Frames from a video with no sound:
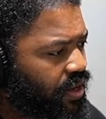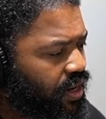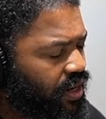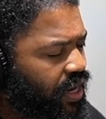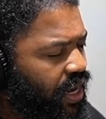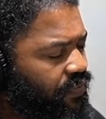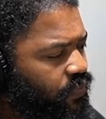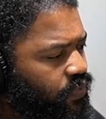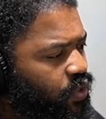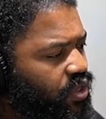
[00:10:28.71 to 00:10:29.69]
And they
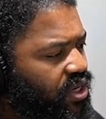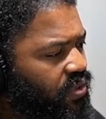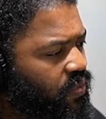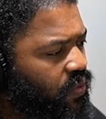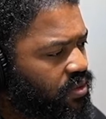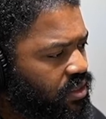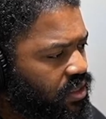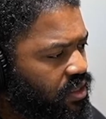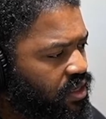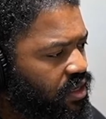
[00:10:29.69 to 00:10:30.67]
have a two year
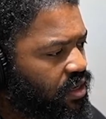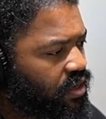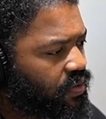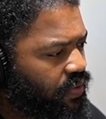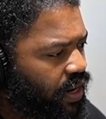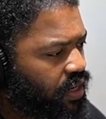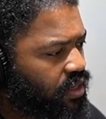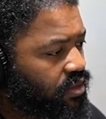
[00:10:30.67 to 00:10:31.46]
warranty, right?